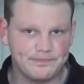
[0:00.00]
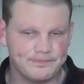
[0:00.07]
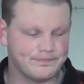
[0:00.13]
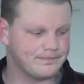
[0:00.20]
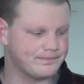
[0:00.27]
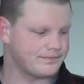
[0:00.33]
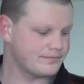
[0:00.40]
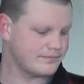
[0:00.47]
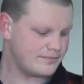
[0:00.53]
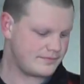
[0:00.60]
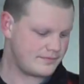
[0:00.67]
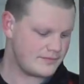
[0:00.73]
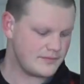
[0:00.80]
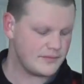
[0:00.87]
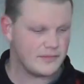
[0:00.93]

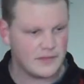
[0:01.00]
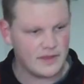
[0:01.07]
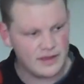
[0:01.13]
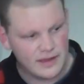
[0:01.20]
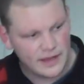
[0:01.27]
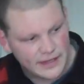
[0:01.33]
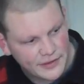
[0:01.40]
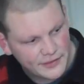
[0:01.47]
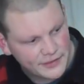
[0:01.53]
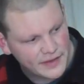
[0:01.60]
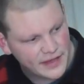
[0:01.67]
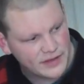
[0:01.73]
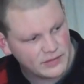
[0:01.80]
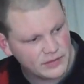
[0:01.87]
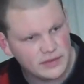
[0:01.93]
I got
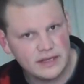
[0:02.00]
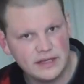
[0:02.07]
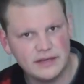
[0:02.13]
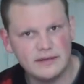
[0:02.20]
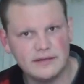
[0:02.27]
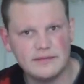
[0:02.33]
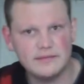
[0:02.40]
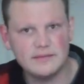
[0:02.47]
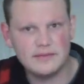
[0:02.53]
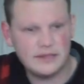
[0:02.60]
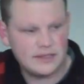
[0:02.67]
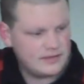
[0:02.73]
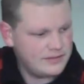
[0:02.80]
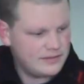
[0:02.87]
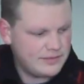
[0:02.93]
that one.
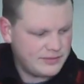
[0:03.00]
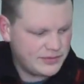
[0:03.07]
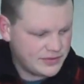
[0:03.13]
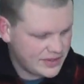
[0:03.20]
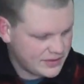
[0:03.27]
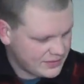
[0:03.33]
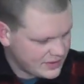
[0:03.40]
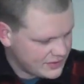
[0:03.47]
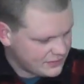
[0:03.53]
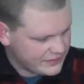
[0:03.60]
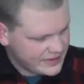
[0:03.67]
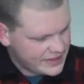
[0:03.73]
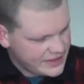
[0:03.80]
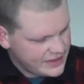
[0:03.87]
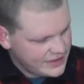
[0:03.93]
Put that one
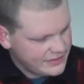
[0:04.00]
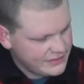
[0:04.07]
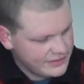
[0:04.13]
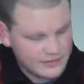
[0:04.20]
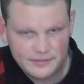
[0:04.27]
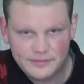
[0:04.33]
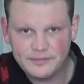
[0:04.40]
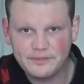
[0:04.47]
over here.